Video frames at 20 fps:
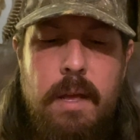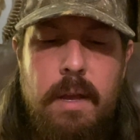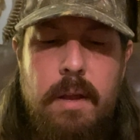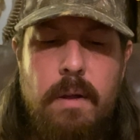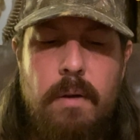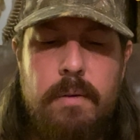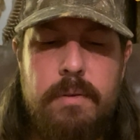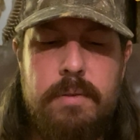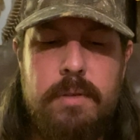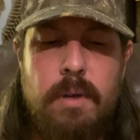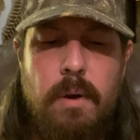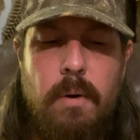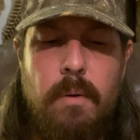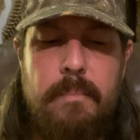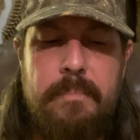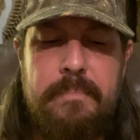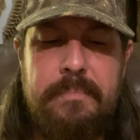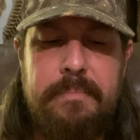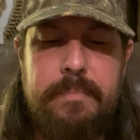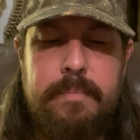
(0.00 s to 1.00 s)
You know,
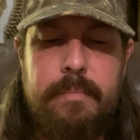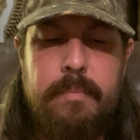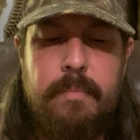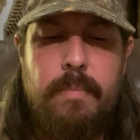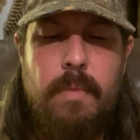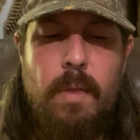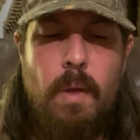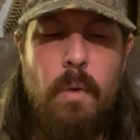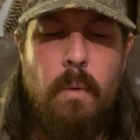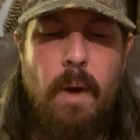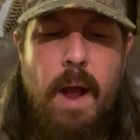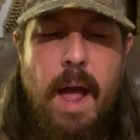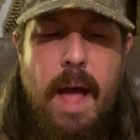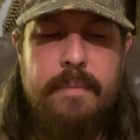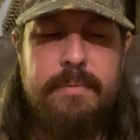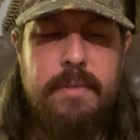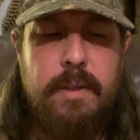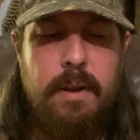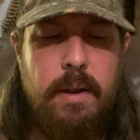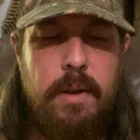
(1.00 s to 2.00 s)
so we're
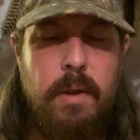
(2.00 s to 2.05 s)
having to